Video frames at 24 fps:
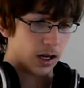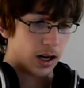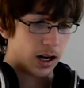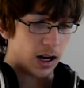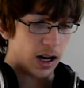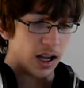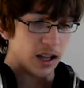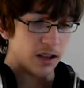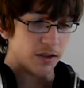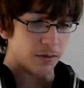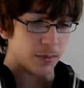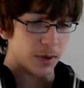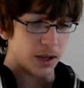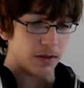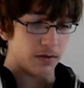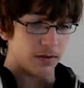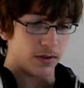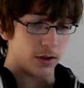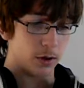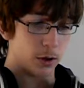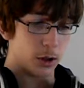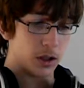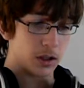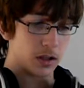A lot of my
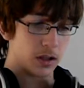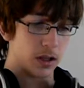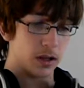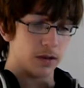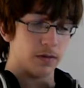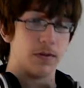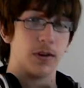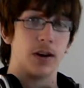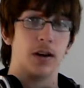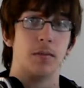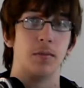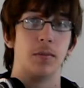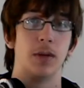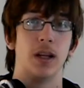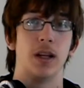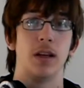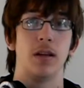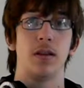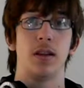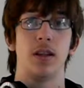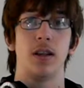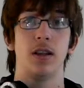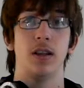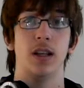viewers are
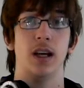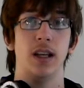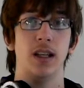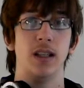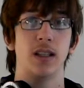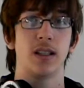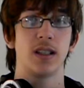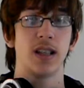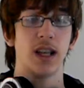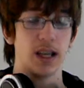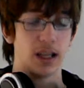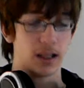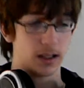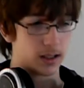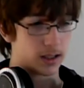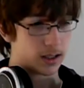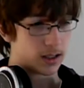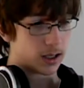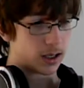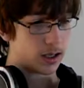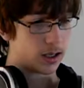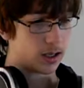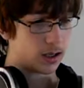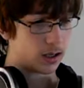from the United
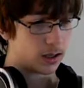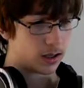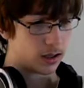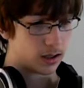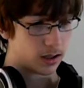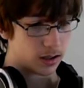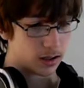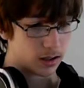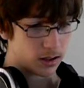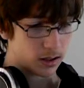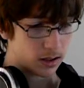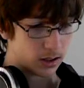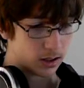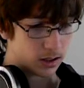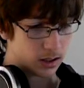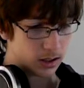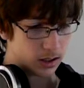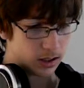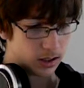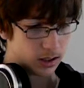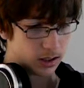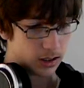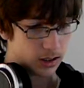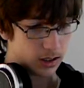States.
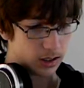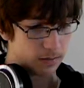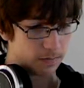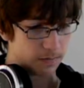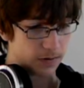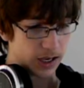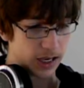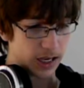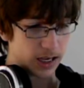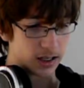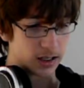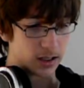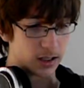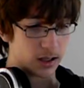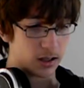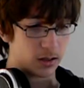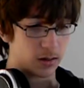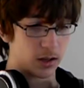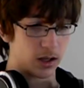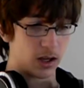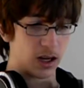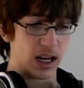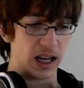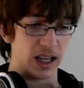In fact,
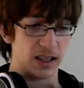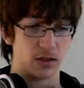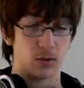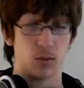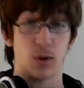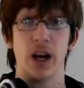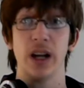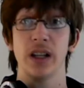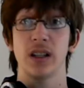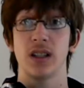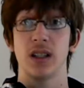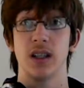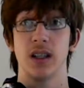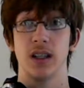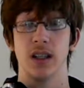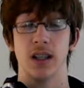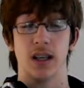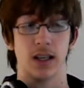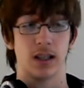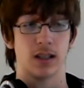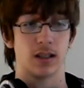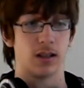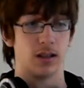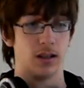the class watching
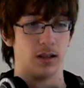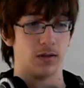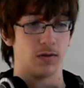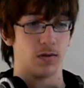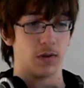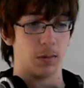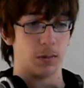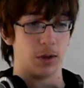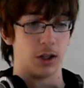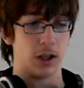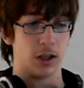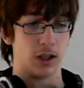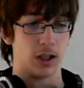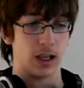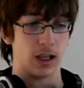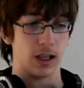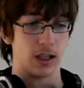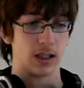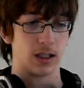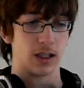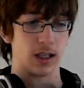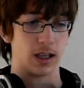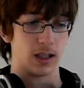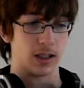this is from the
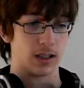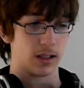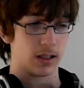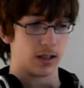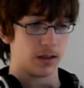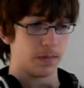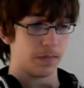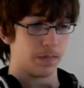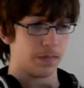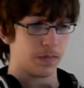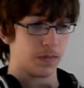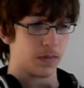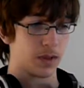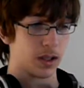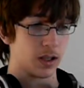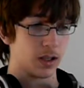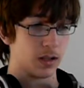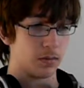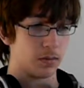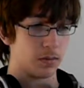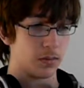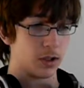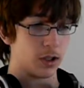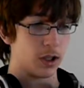United States.
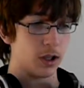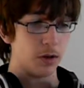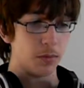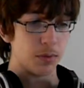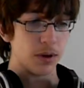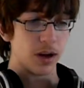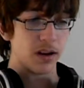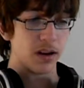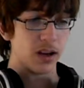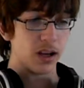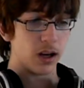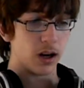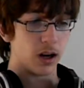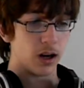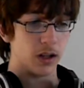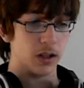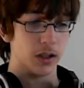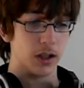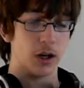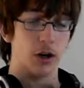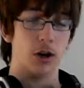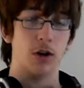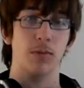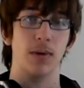So you probably
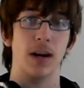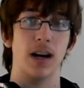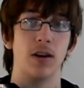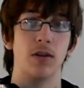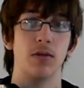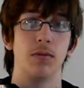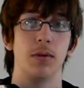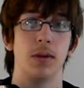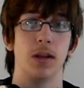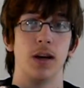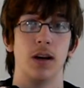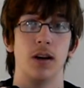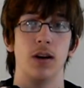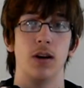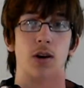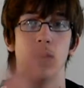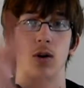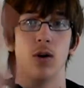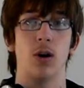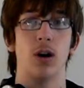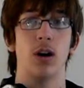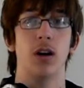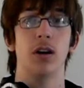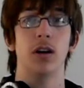all know about the
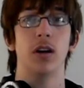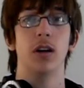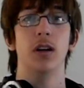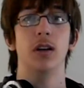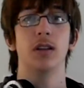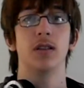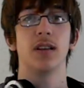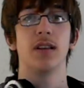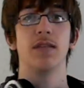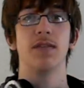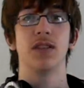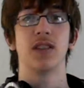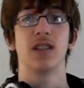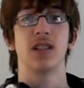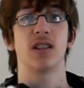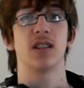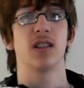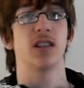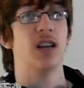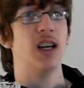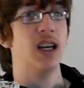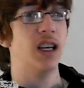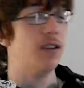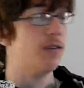horrors of
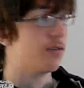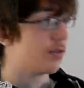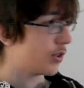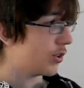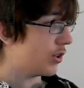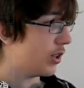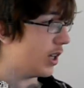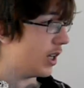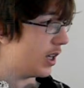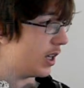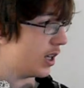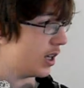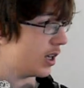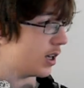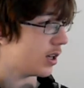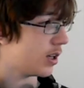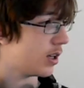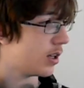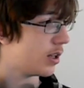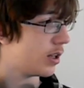slavery.